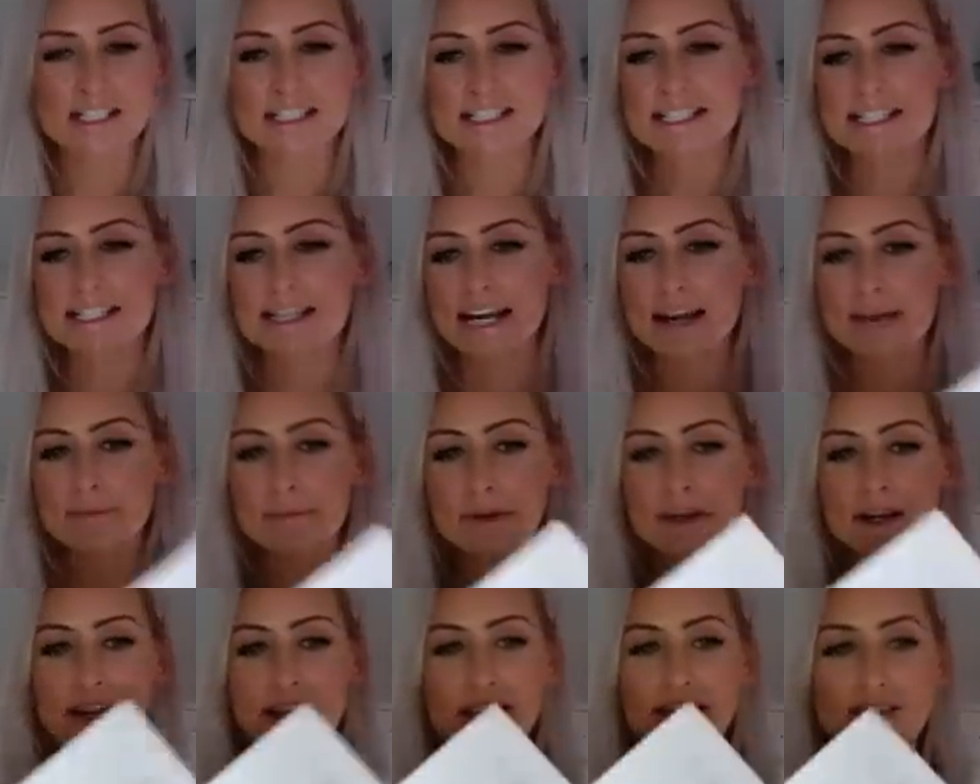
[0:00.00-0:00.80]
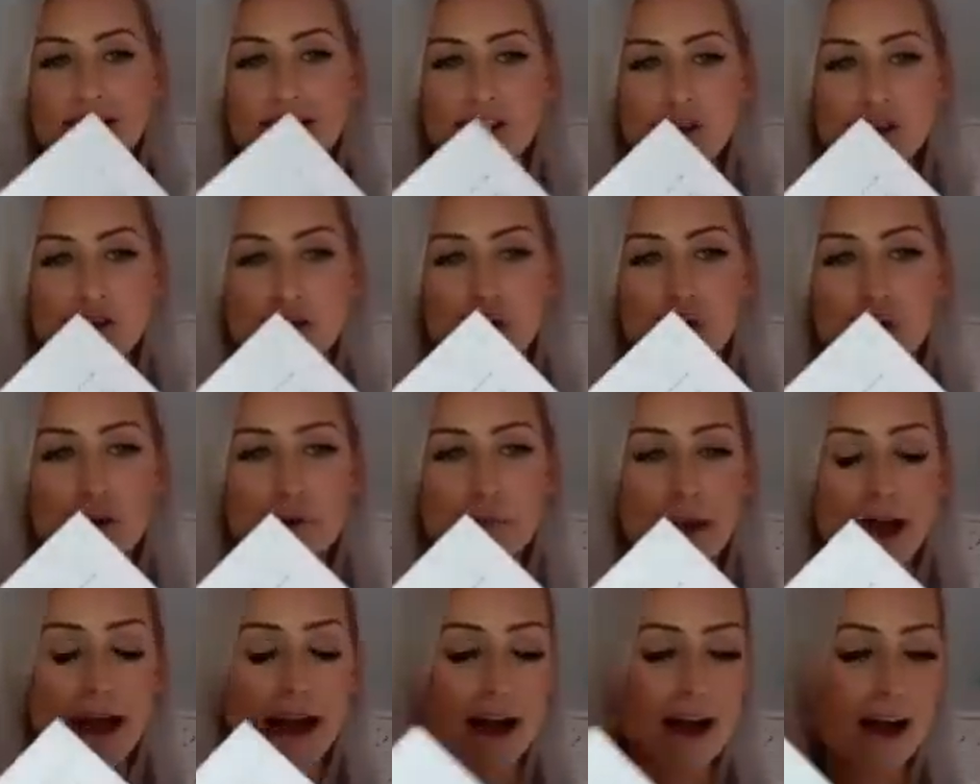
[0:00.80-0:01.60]
statement is so
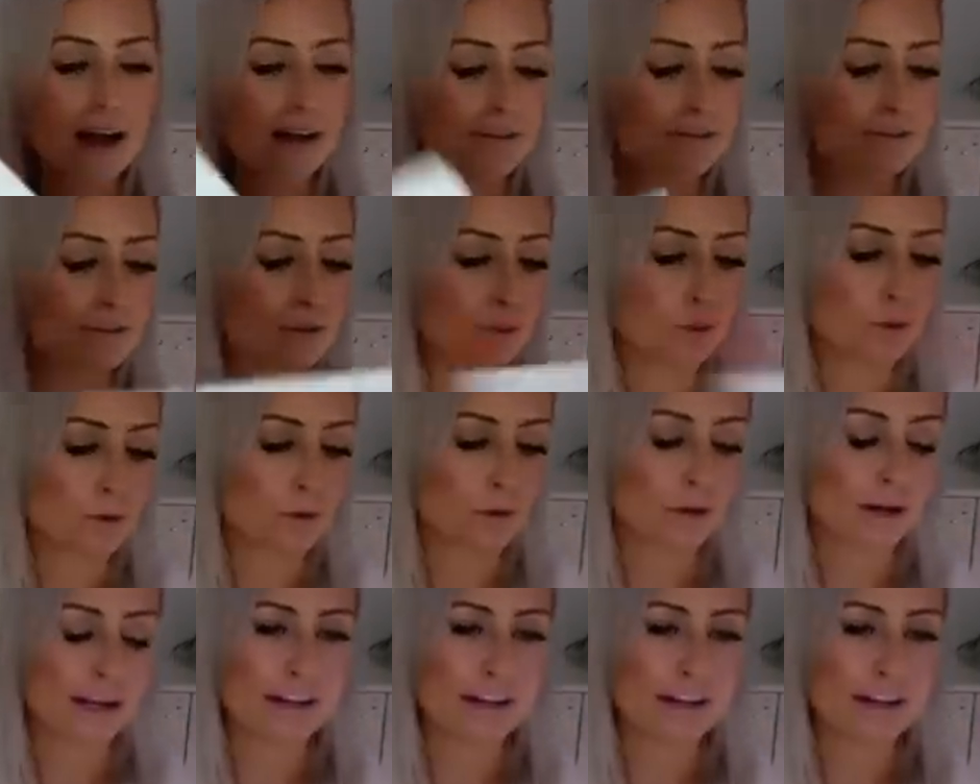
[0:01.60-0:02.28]
powerful.